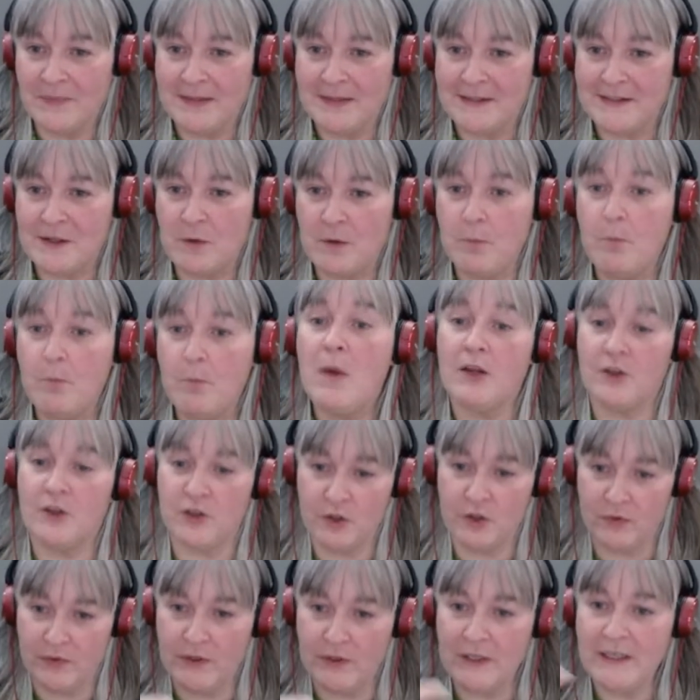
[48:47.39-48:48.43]
so much
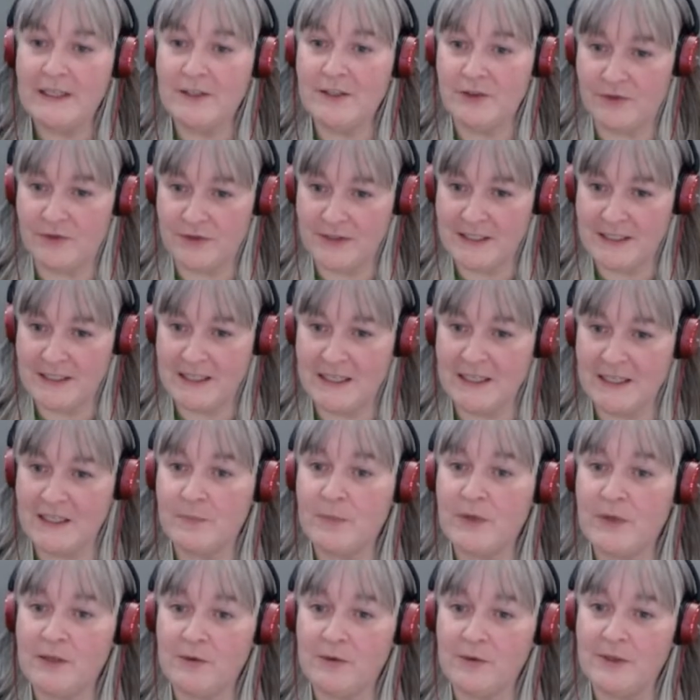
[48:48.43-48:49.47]
of her literacy
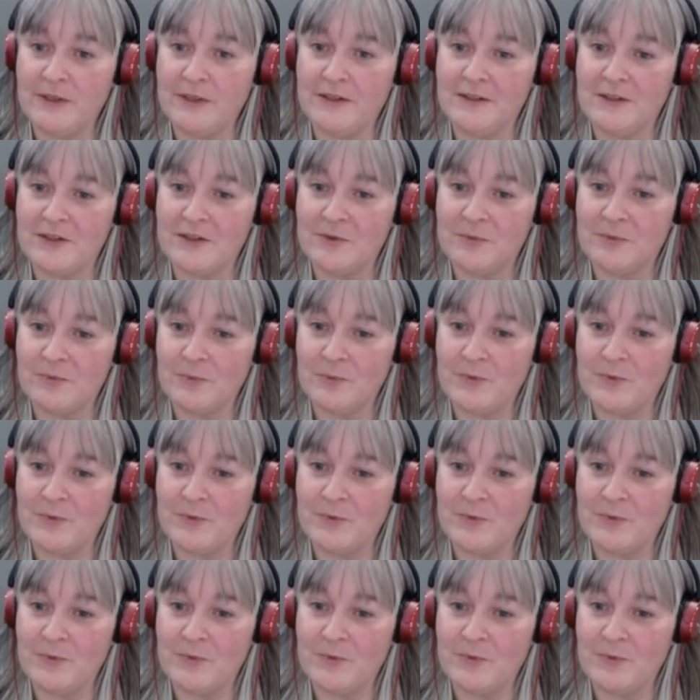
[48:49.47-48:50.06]
experience